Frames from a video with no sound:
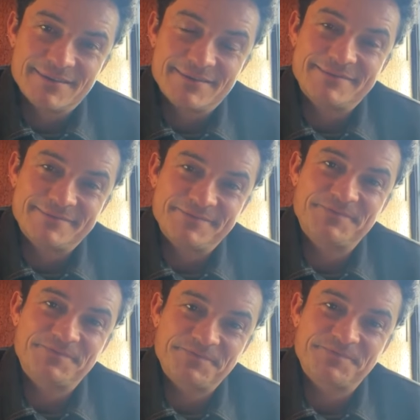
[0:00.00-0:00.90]

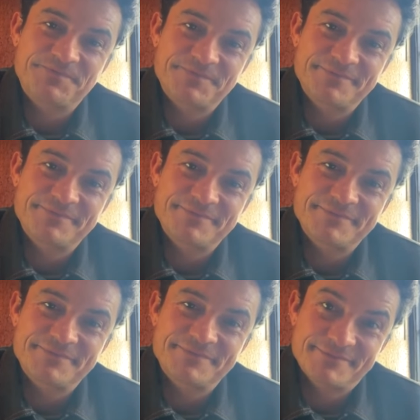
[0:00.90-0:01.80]

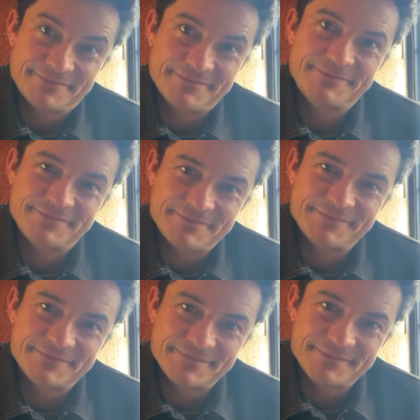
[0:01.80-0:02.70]

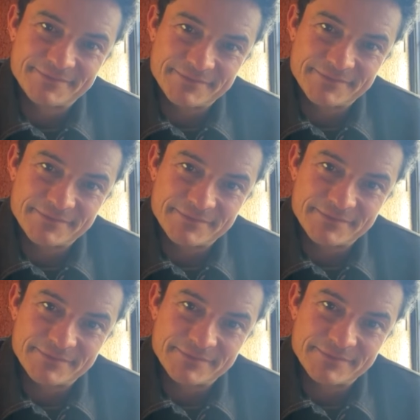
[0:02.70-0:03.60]

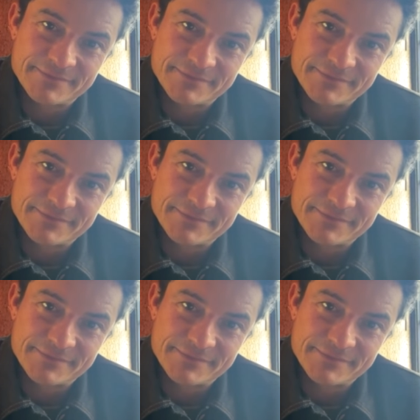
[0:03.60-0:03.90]
This person isn't speaking.